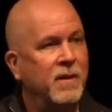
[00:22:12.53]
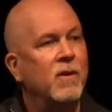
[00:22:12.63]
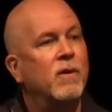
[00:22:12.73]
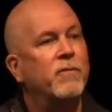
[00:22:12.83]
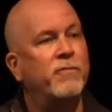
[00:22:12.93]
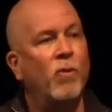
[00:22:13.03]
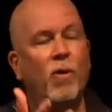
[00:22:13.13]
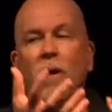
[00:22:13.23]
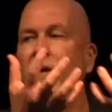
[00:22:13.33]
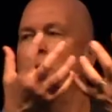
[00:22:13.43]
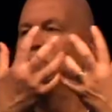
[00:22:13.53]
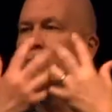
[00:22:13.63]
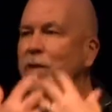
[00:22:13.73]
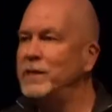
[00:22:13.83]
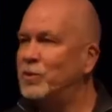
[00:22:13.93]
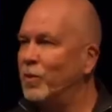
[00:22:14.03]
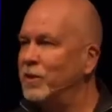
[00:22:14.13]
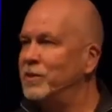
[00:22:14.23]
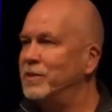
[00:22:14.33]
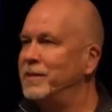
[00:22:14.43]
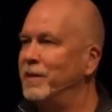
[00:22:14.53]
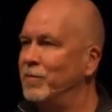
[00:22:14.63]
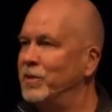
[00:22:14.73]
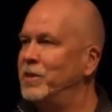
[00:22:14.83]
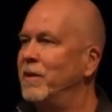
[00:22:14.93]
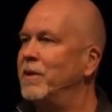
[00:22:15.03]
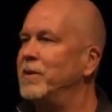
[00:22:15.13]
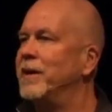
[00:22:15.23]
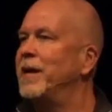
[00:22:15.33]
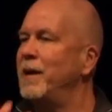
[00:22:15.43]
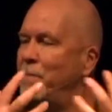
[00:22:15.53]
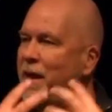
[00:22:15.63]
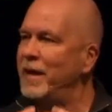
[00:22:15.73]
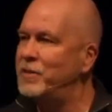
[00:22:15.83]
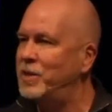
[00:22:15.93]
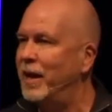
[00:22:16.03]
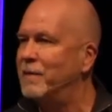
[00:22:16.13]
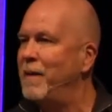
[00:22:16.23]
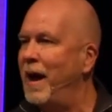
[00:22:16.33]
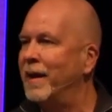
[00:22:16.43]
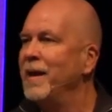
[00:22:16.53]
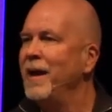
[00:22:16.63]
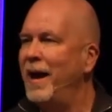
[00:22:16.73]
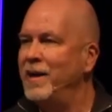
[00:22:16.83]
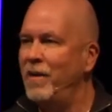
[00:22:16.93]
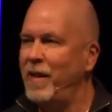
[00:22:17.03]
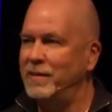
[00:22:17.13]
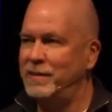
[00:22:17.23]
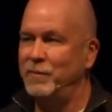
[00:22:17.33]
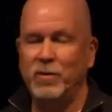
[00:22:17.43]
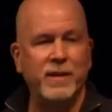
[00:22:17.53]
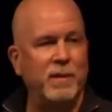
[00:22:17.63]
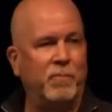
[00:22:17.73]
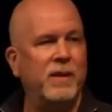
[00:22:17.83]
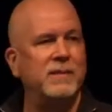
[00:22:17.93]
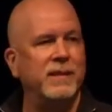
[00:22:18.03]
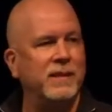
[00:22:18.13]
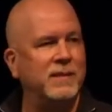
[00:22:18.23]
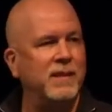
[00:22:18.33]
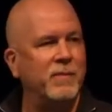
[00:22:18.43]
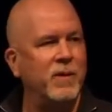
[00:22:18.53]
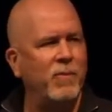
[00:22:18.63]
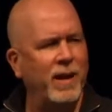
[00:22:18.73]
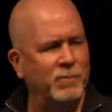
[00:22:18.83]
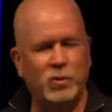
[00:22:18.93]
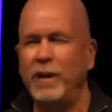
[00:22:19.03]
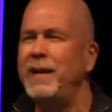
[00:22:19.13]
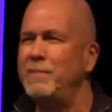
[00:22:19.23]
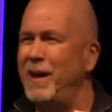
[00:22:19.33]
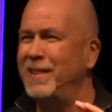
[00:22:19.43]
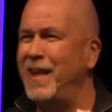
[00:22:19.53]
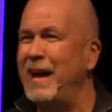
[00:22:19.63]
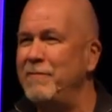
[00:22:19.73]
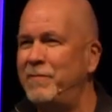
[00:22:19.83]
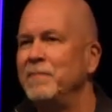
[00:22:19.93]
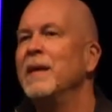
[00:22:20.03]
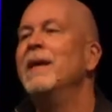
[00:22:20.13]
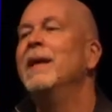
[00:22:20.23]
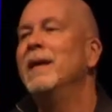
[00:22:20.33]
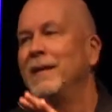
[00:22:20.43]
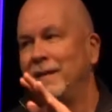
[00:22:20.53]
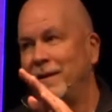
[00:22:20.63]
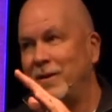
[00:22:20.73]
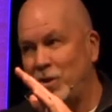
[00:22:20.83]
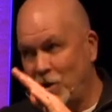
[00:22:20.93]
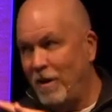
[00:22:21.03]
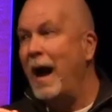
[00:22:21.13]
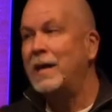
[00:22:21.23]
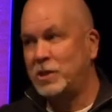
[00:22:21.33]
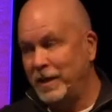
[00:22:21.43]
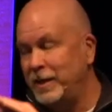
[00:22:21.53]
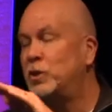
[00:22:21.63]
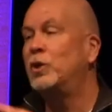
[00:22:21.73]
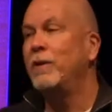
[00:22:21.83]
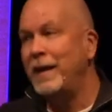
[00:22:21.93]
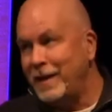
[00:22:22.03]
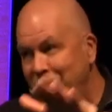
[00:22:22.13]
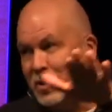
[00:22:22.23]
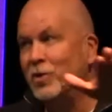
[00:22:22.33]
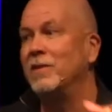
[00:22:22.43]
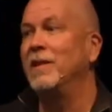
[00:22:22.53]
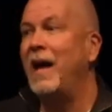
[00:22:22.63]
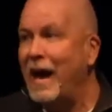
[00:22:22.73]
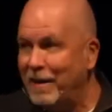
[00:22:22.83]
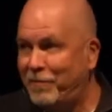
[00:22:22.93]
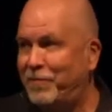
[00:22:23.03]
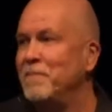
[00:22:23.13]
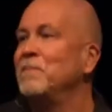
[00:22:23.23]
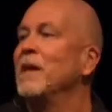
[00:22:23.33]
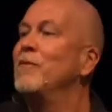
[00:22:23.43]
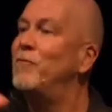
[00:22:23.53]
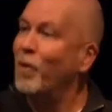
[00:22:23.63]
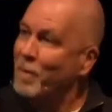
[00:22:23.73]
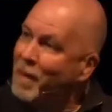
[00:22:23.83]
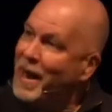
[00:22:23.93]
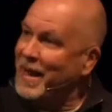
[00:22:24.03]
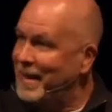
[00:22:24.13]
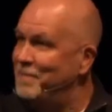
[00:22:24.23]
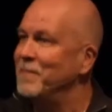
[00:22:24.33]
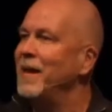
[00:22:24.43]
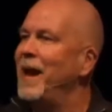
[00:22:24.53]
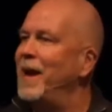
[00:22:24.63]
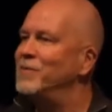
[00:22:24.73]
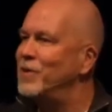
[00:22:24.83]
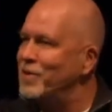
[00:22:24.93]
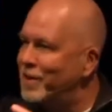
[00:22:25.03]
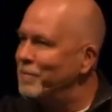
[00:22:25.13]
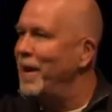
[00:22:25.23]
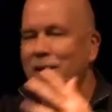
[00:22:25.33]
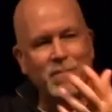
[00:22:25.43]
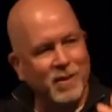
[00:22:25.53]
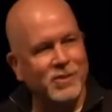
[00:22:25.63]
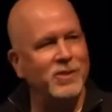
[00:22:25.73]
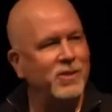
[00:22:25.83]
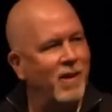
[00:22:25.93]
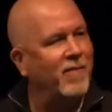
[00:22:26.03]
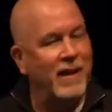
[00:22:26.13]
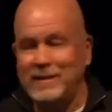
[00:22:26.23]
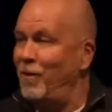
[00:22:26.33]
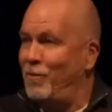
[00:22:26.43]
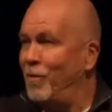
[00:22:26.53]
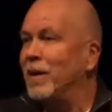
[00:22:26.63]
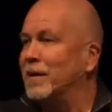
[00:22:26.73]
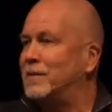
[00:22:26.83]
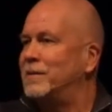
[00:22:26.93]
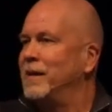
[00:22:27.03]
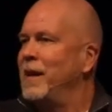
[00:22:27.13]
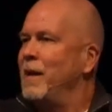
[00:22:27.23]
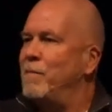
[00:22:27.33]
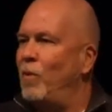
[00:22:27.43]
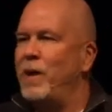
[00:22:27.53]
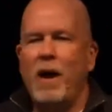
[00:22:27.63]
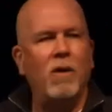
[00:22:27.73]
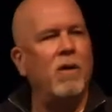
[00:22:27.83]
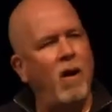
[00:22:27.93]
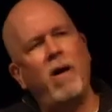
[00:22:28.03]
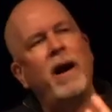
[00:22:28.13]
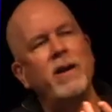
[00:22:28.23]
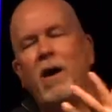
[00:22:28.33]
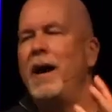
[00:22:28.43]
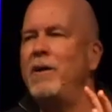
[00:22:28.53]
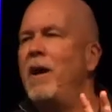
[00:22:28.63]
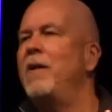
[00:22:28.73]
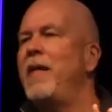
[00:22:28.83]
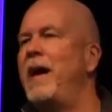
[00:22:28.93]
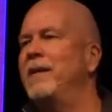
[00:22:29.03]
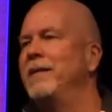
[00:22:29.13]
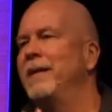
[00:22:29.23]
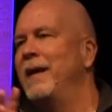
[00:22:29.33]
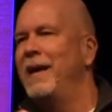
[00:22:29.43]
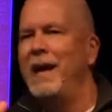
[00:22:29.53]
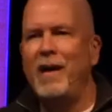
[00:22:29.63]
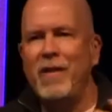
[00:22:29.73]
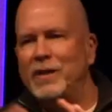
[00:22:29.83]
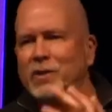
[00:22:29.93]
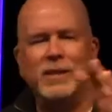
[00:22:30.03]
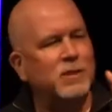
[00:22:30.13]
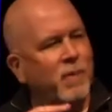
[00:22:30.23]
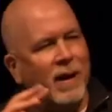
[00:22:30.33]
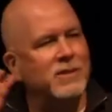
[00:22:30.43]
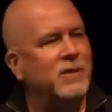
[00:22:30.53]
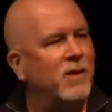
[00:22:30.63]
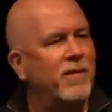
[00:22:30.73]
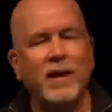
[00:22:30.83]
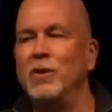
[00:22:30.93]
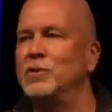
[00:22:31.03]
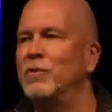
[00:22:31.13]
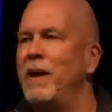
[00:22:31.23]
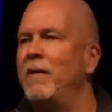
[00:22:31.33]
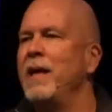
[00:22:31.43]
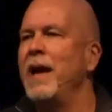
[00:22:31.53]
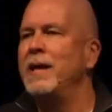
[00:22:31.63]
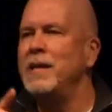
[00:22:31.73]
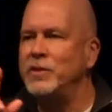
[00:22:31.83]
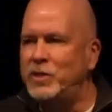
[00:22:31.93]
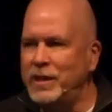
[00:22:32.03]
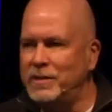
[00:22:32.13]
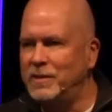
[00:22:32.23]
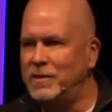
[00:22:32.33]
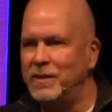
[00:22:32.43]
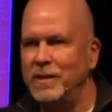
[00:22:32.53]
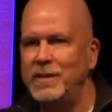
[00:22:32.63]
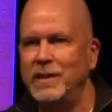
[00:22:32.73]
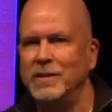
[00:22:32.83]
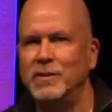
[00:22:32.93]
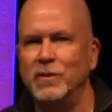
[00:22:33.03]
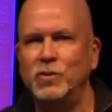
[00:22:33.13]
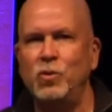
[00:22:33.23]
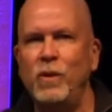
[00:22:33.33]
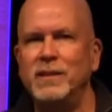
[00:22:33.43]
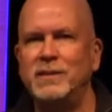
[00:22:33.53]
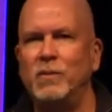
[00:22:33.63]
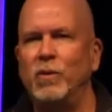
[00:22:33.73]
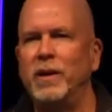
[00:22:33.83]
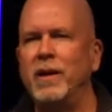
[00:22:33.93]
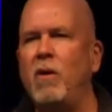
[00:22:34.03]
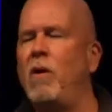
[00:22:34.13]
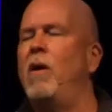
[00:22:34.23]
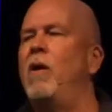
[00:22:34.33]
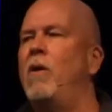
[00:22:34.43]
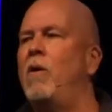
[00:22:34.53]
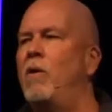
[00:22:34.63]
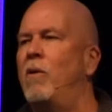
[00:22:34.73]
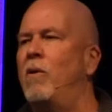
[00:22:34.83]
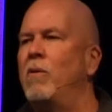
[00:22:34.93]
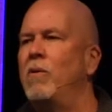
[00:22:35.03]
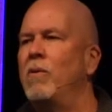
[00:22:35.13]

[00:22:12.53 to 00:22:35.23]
for resources in return. You're getting a paycheck back. I know that seemed really depressing to some of you. Wait, I'm trading my life? You're actually trading your life for money. And so you can pay your bills and you go, oh, that's how it works. But we all go, oh, I know, I know how that how that transpires. I know how that goes around. And yet Jesus is going to take this little twist and we're going to go, oh,